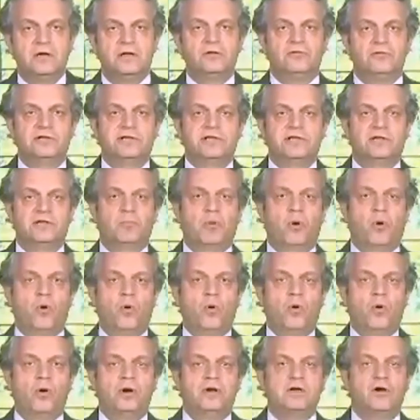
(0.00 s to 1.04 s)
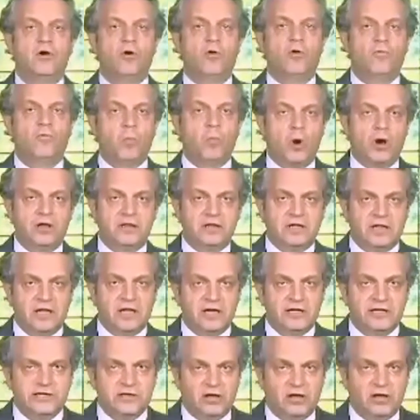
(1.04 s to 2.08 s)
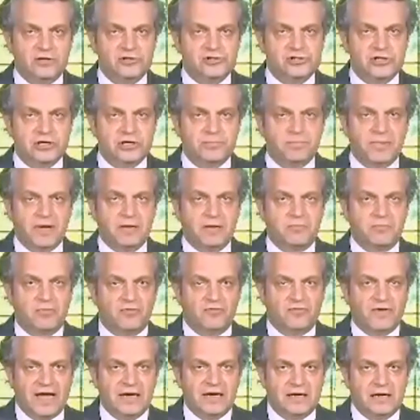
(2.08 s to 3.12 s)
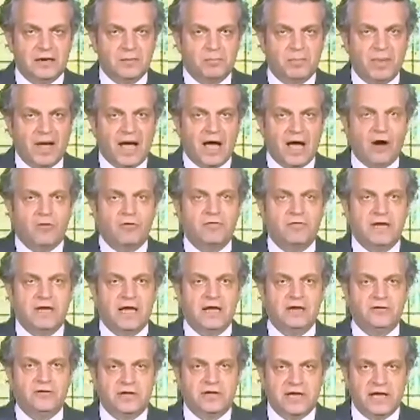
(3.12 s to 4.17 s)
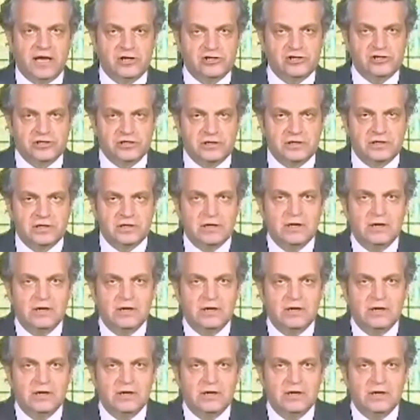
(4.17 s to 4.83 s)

to support world-class scholarship and provide an empowering education